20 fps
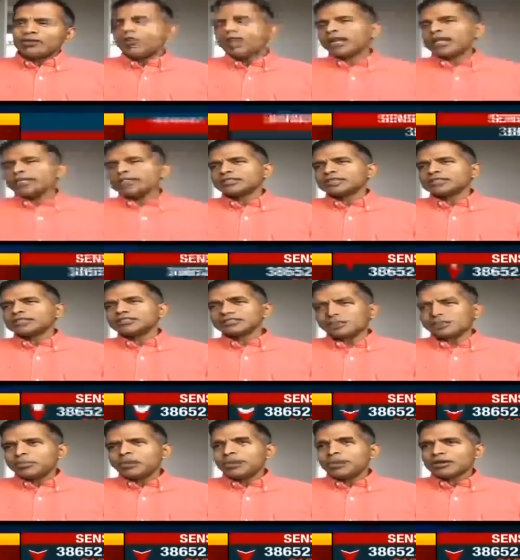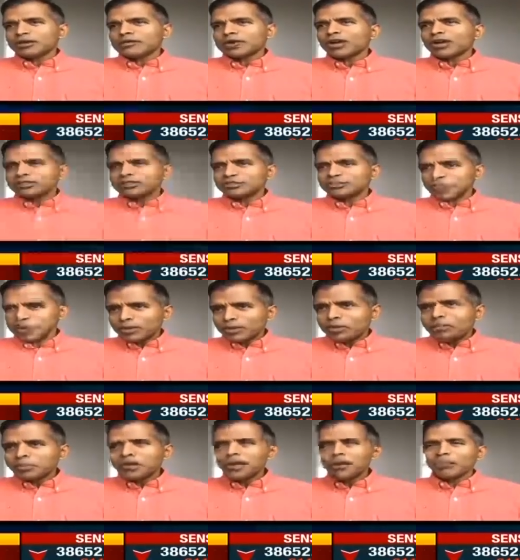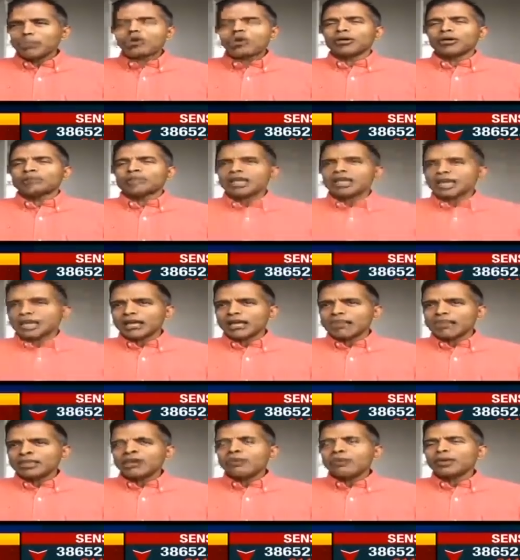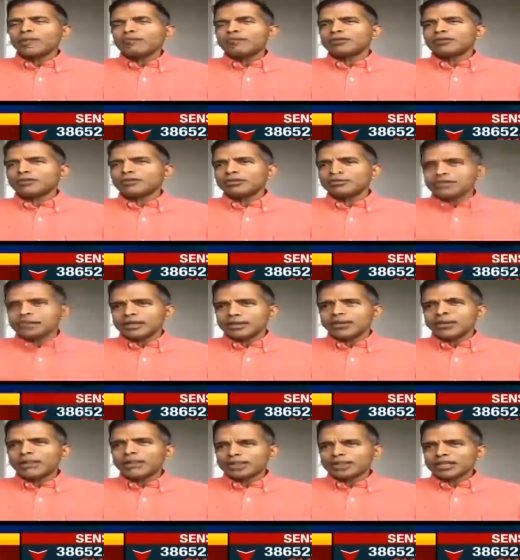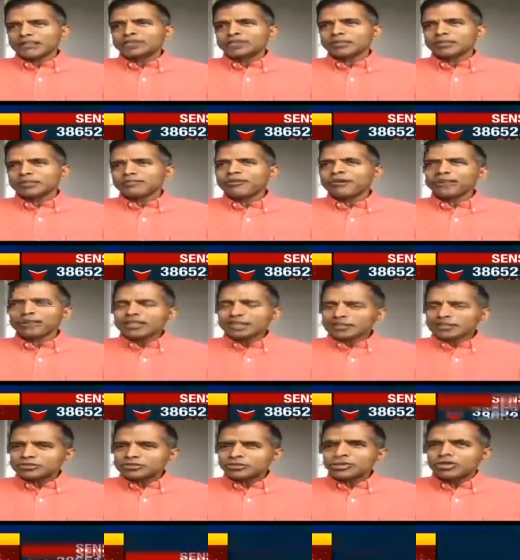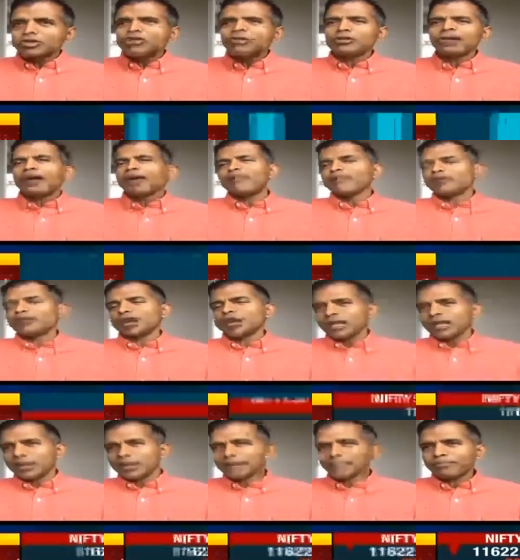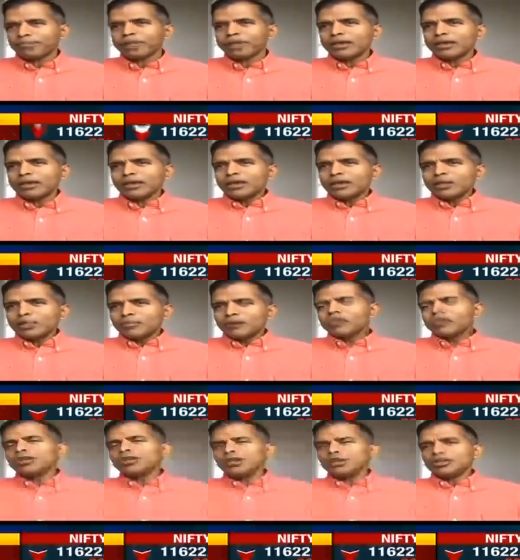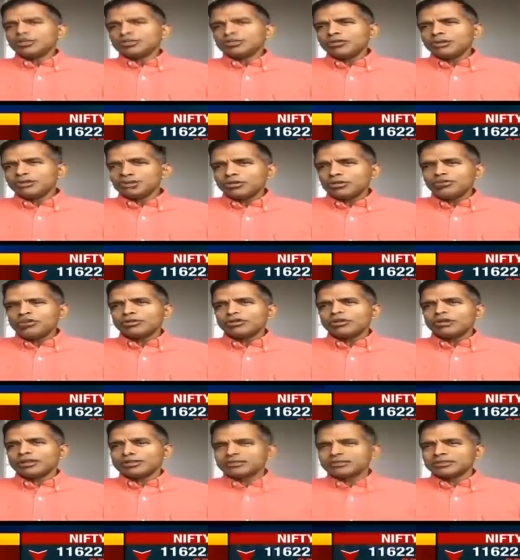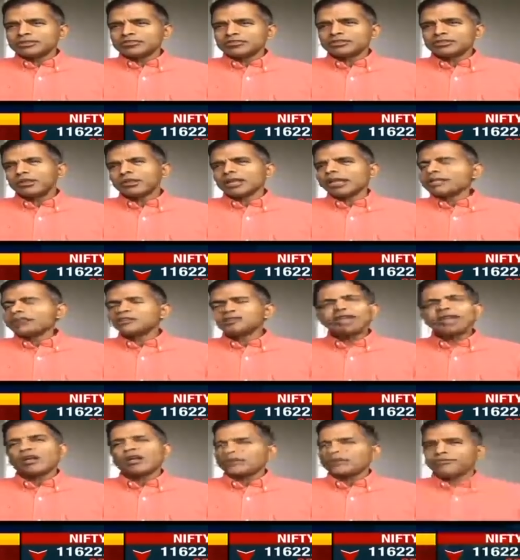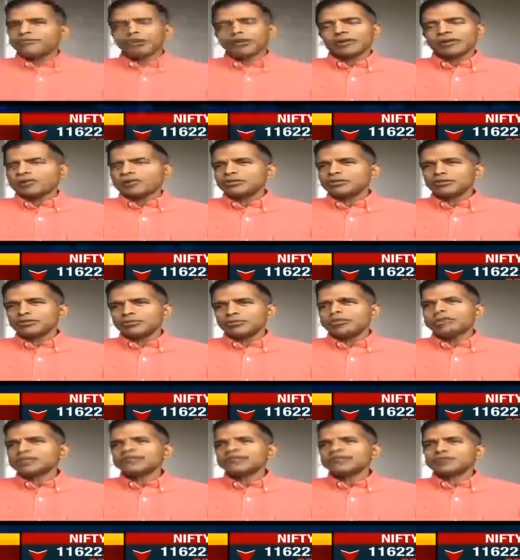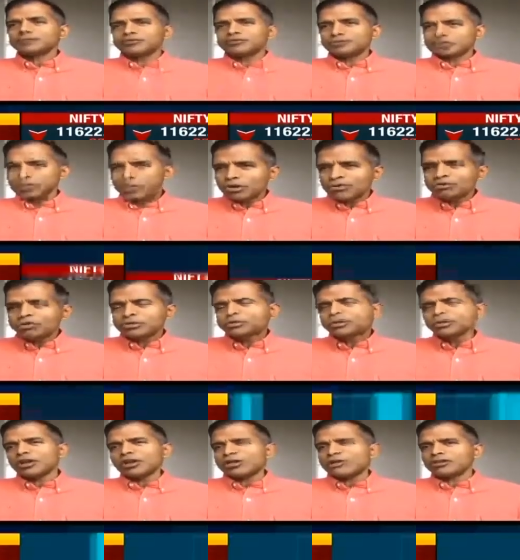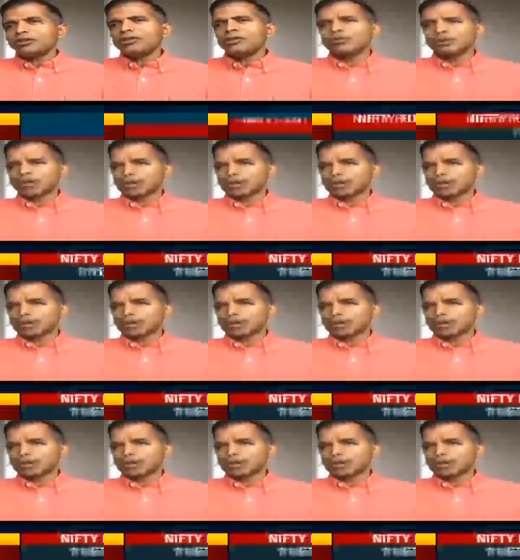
ratings agency be a crutch when we buy bonds, and I think we have to we have to accept the fact that it's good to have a rating, but you need to do your due diligence still, and it's not difficult to do. We just have chosen not to do